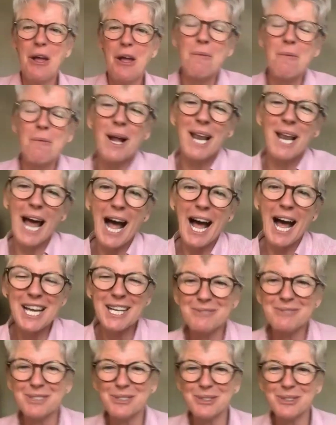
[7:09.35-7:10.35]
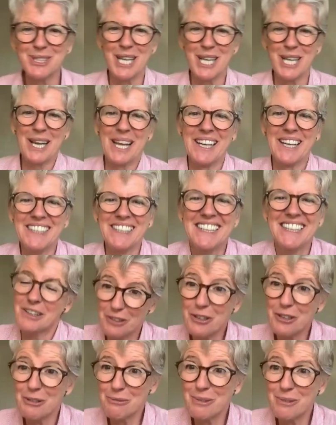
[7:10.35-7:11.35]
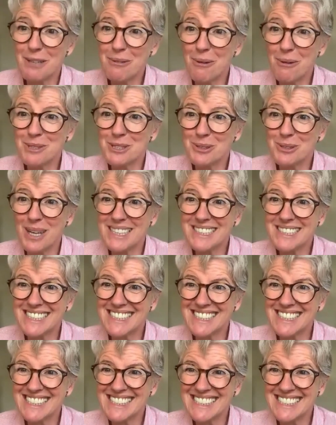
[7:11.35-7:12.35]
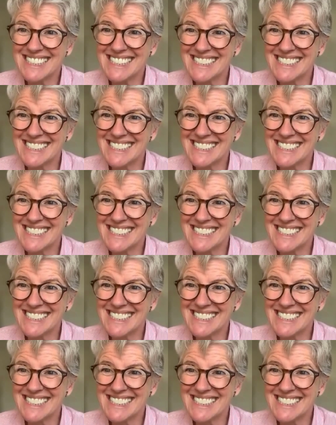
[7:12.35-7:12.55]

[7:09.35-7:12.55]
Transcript: Well, I am Susanna. Do you really want me to answer this?